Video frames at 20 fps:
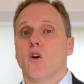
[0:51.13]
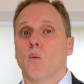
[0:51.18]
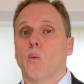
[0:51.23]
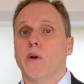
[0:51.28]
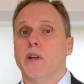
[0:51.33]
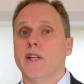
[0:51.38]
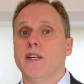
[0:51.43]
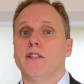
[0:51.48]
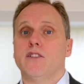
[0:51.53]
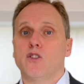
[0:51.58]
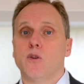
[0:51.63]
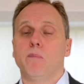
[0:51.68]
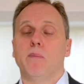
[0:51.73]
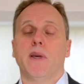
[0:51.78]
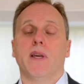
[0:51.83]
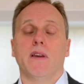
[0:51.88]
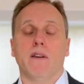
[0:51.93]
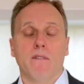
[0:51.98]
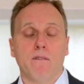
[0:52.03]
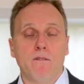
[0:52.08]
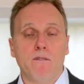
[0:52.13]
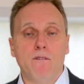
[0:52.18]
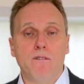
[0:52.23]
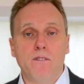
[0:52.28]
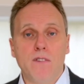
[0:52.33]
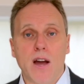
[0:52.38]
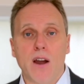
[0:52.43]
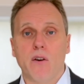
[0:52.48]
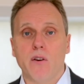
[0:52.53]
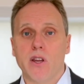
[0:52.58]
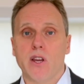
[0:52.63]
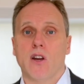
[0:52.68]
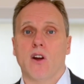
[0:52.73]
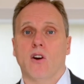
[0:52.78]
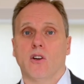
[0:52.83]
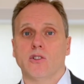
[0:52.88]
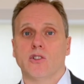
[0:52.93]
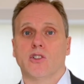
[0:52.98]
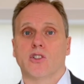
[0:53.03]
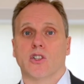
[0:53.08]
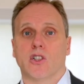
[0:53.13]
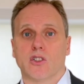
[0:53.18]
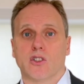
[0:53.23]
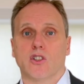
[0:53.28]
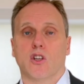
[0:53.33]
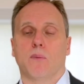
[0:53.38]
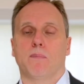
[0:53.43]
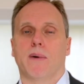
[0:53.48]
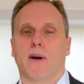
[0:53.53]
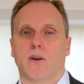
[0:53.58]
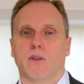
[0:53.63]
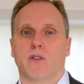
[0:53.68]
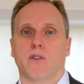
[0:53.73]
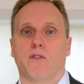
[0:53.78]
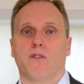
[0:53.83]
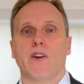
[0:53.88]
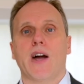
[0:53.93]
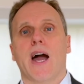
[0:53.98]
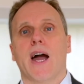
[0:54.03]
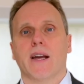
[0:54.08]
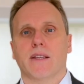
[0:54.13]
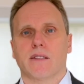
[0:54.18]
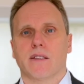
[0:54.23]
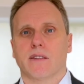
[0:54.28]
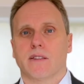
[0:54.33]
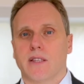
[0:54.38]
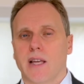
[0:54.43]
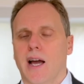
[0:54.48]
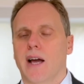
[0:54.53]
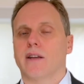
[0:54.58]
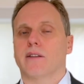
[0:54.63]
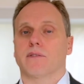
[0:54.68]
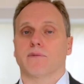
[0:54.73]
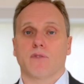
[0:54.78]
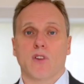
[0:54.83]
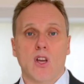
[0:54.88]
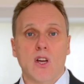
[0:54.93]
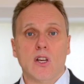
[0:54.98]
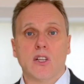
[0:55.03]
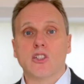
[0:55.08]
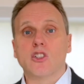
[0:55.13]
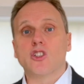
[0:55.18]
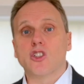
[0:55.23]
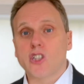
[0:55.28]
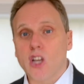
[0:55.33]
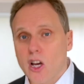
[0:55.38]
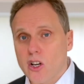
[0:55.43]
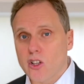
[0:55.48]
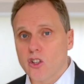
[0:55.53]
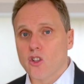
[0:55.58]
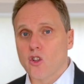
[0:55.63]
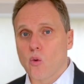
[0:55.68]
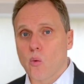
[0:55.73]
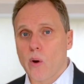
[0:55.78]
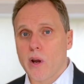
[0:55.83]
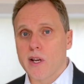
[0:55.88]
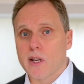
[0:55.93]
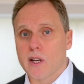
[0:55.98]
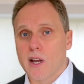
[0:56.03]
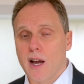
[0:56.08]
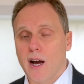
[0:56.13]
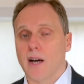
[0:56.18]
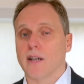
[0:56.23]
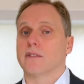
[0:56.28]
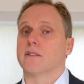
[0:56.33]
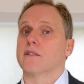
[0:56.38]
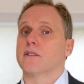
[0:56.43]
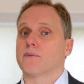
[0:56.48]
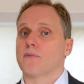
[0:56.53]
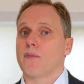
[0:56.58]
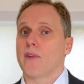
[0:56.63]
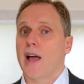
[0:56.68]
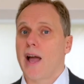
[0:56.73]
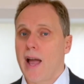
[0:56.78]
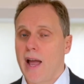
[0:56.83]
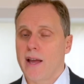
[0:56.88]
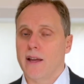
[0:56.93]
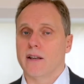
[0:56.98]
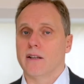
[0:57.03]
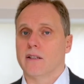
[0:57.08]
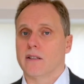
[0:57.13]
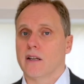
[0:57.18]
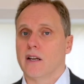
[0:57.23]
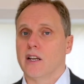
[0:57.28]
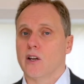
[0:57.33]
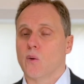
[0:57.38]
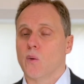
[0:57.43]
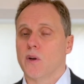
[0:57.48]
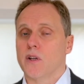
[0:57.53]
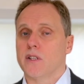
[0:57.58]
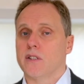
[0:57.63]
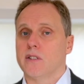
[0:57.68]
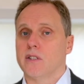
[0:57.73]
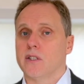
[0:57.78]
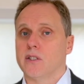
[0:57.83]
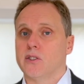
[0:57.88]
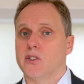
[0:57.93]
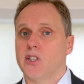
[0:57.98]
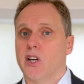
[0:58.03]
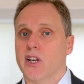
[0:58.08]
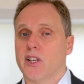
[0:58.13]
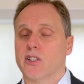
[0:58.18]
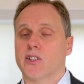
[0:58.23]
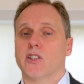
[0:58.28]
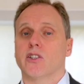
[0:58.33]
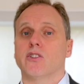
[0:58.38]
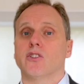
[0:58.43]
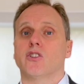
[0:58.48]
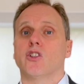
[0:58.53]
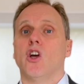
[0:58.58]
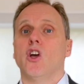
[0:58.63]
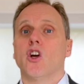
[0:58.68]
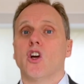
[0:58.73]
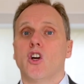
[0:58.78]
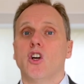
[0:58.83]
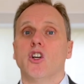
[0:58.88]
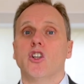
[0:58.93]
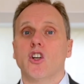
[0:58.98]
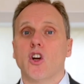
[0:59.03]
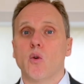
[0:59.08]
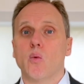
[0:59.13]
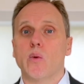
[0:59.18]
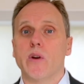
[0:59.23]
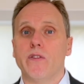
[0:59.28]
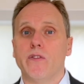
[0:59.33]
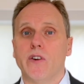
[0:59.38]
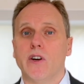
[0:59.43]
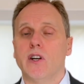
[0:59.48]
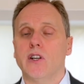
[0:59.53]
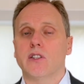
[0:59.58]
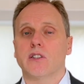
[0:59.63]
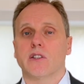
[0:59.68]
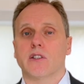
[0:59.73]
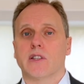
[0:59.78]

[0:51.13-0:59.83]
We need to be very conscious about the fact that sudden rate cuts and liquidity injections could revert